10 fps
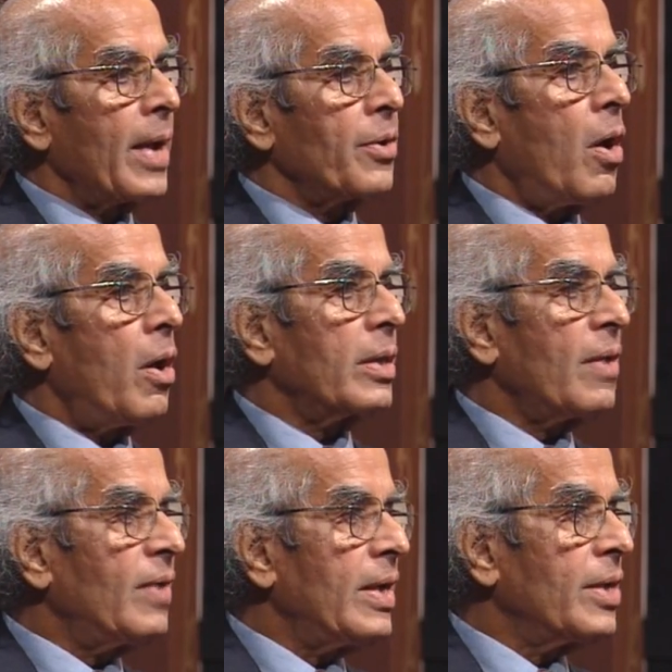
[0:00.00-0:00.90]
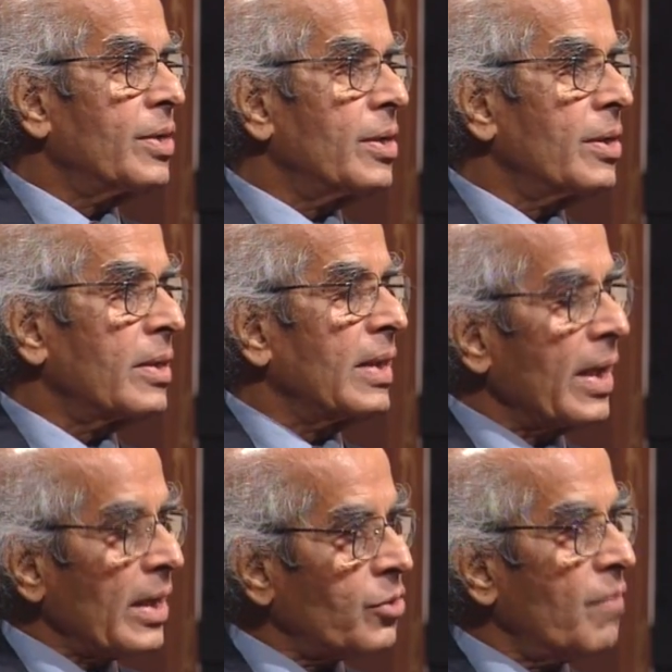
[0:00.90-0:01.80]
all the villages, the
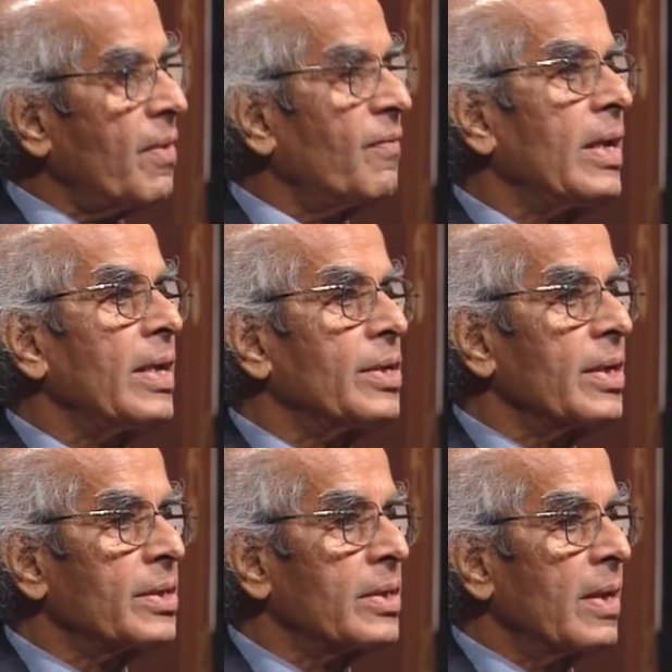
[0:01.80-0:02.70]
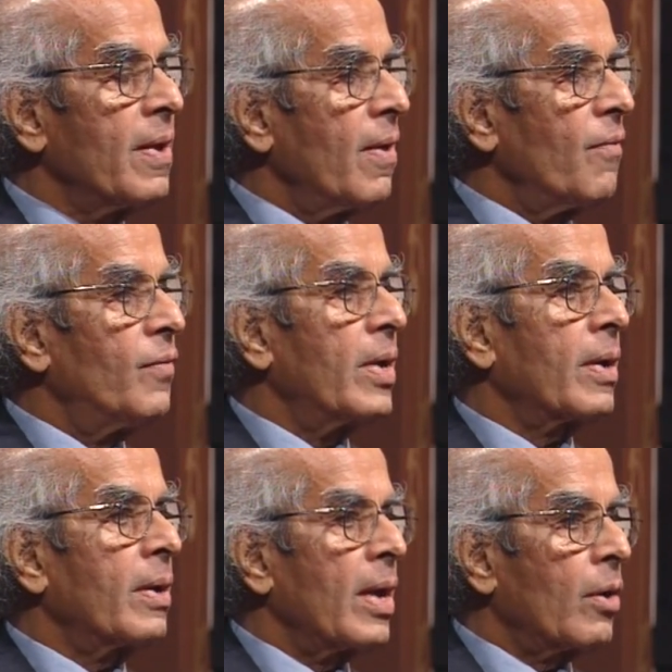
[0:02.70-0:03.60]
rest of the villages were
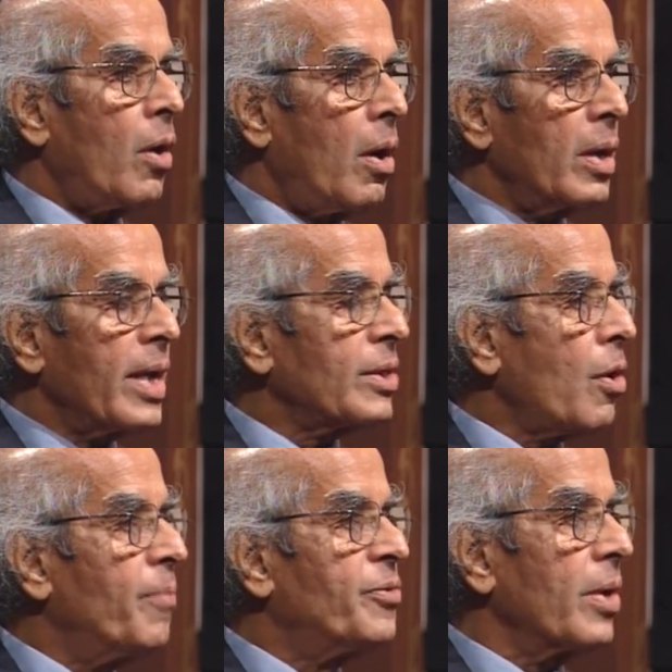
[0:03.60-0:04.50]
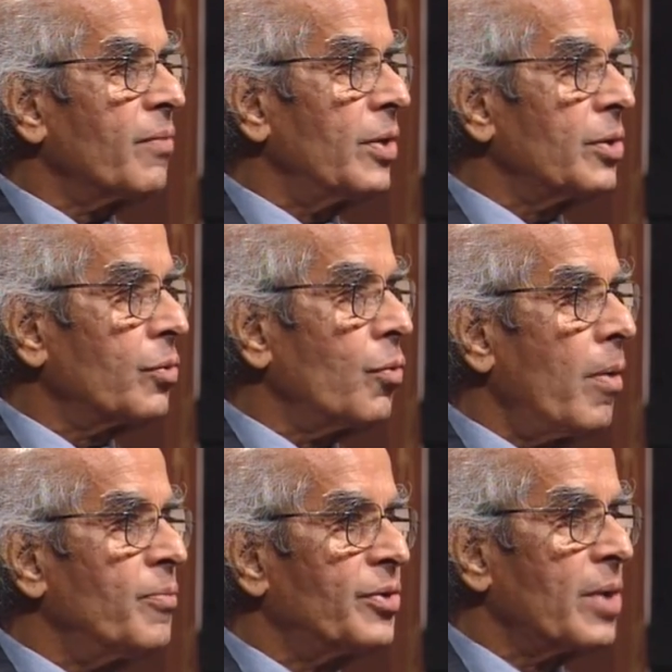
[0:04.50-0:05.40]
called as observers to
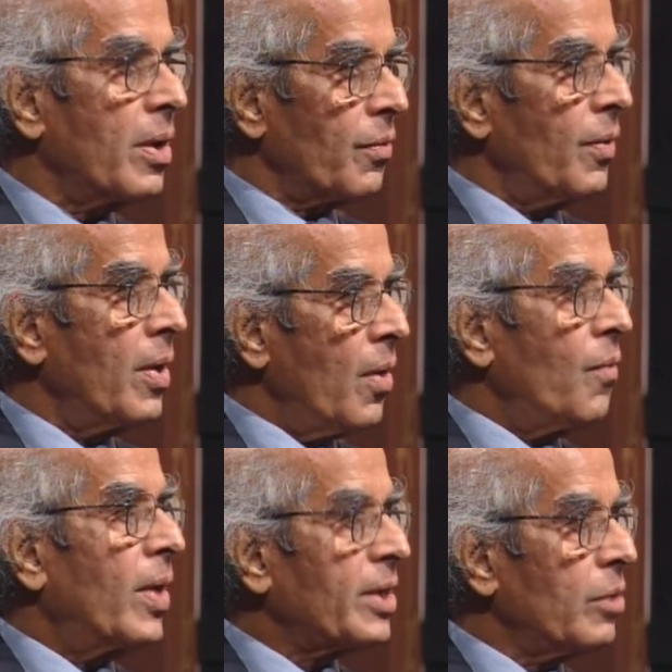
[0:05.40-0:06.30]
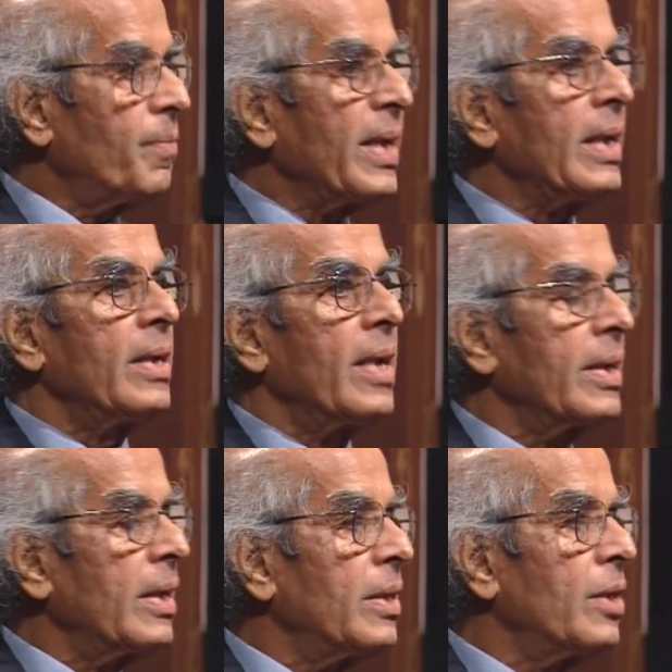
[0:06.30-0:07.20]
observe what is being done
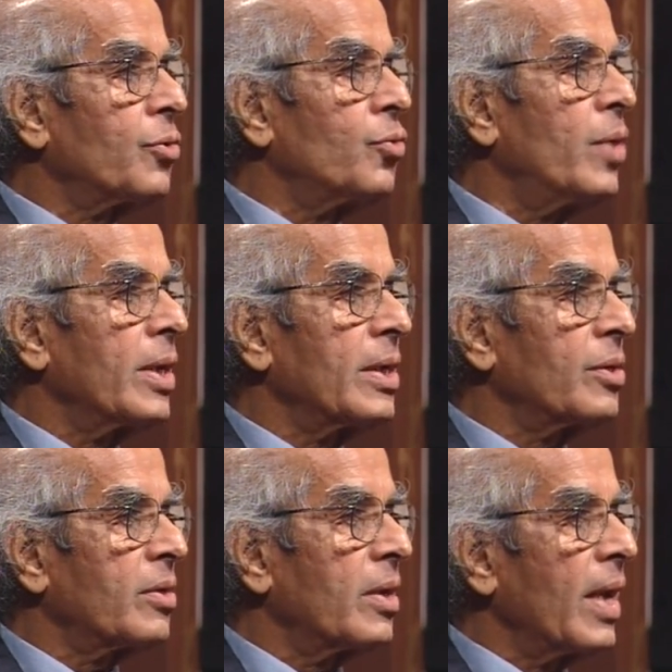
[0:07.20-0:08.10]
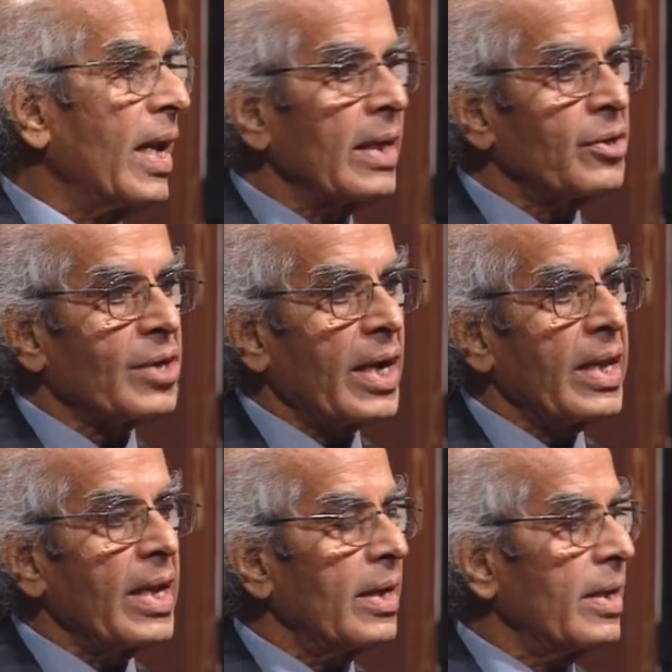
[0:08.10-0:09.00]
in these 200
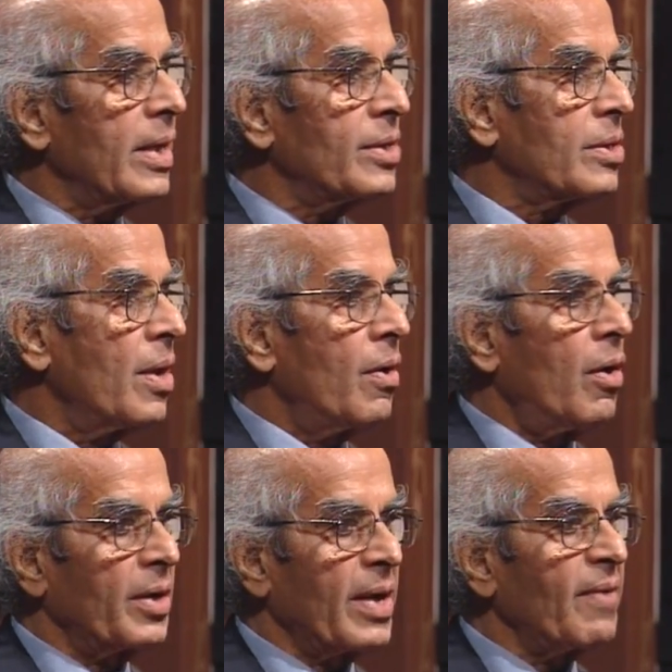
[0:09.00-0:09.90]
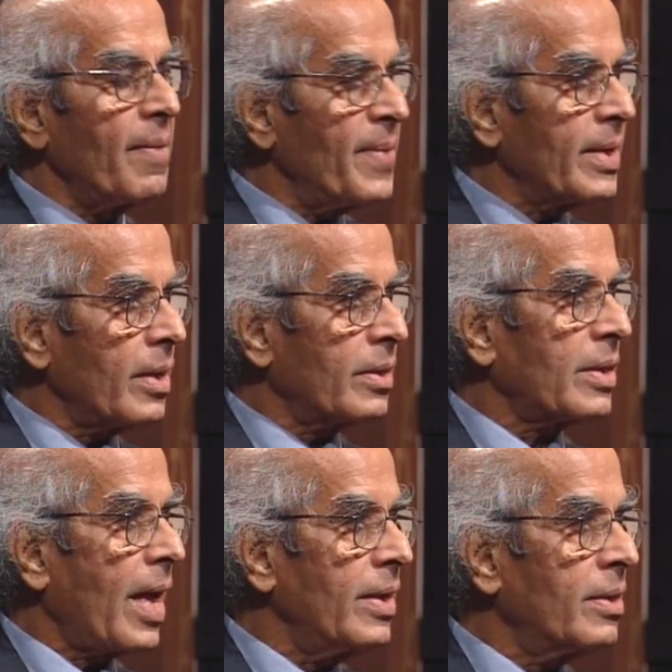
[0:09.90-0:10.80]
study areas or developmental
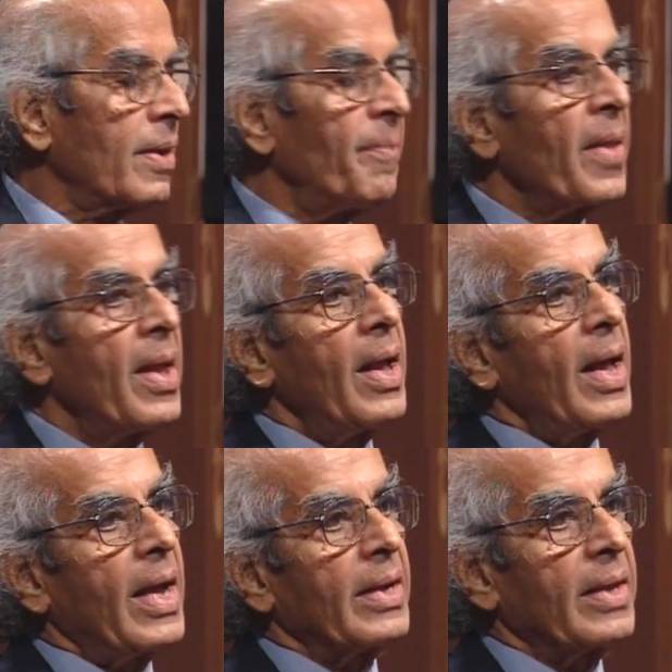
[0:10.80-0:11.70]
sites, and they